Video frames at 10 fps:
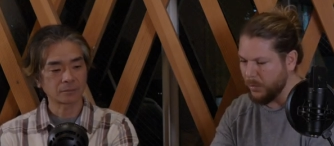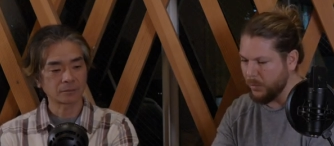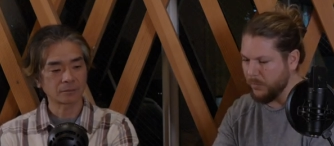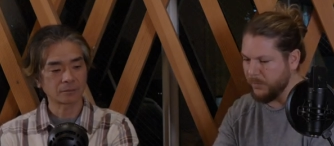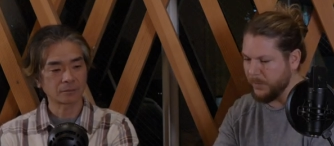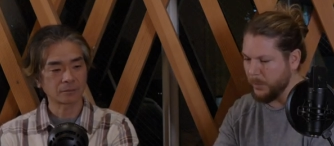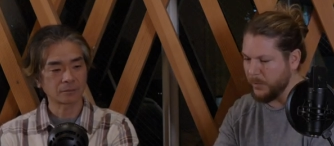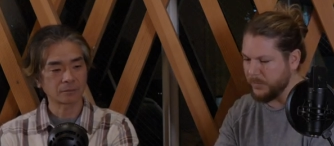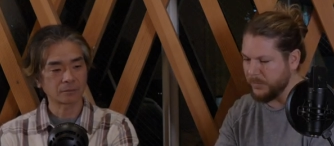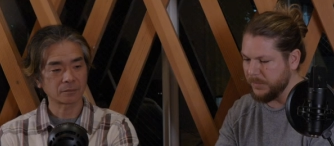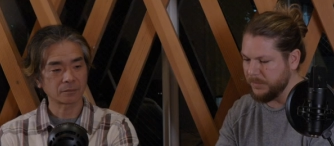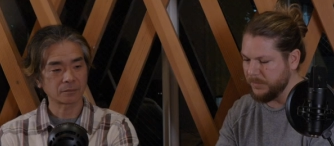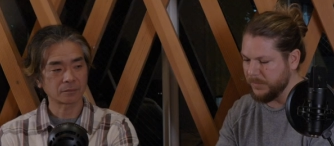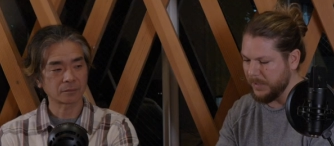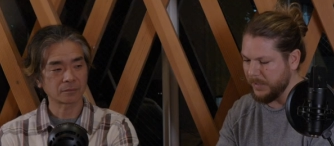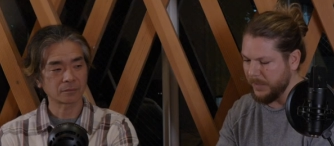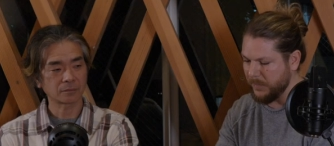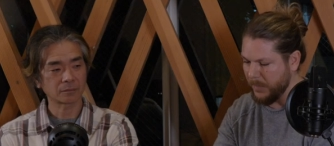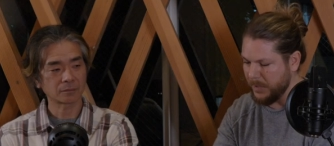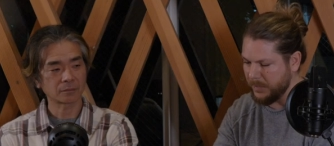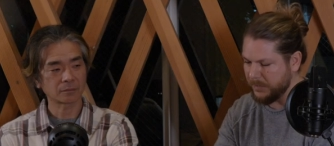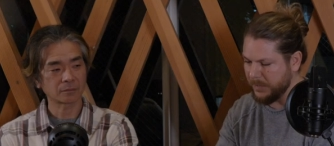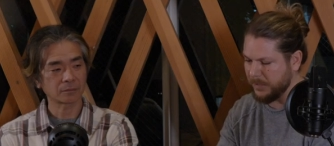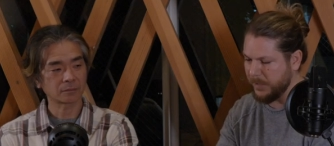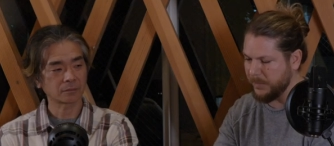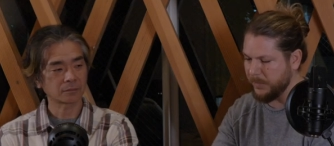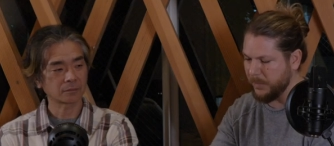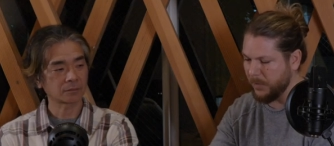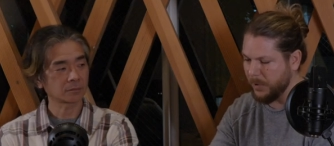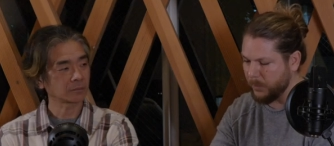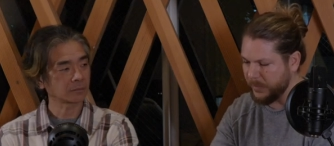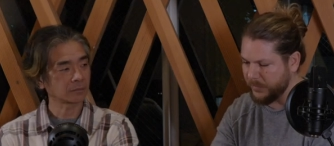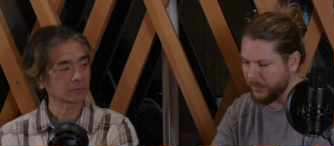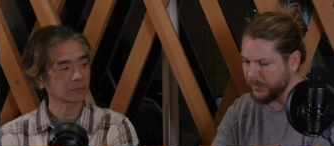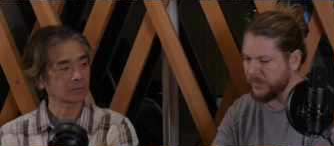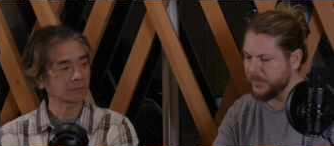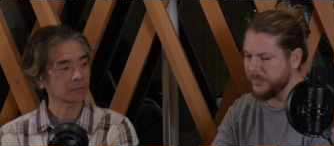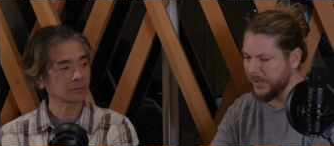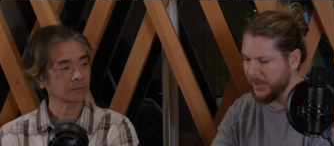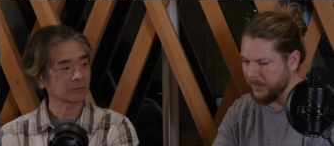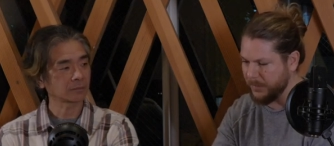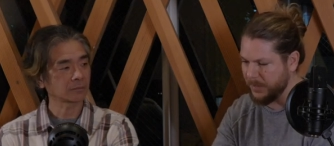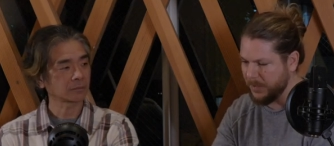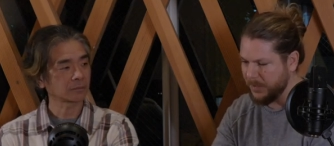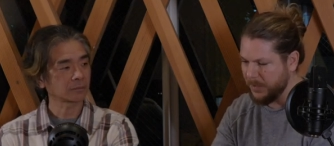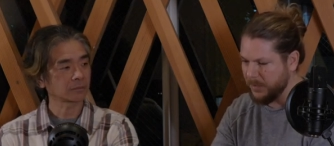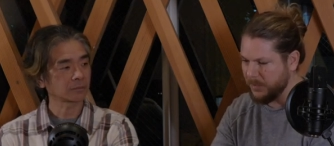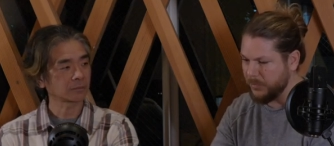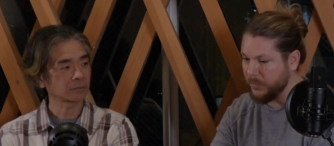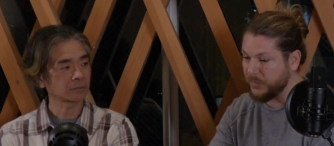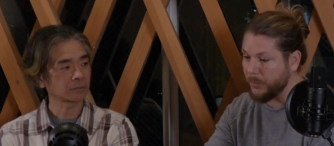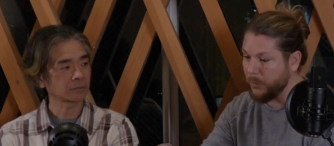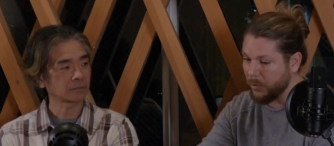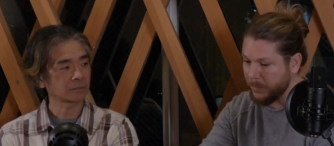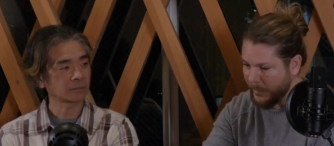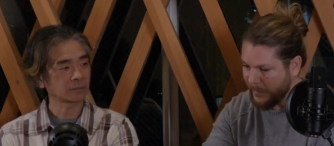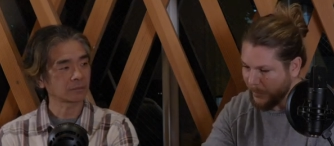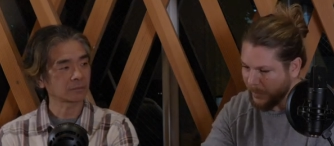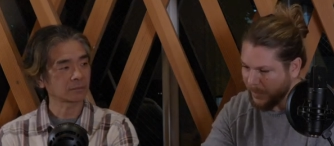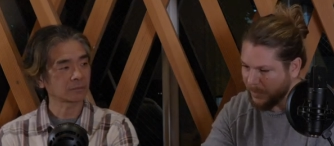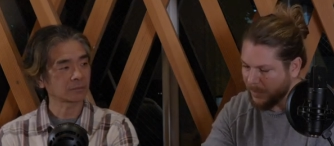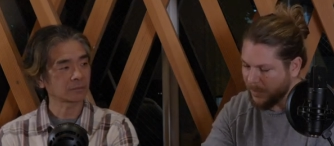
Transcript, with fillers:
Speaker 1: who have been willing to dedicate the money and dedicate their resources and time to support Mirai no Mori,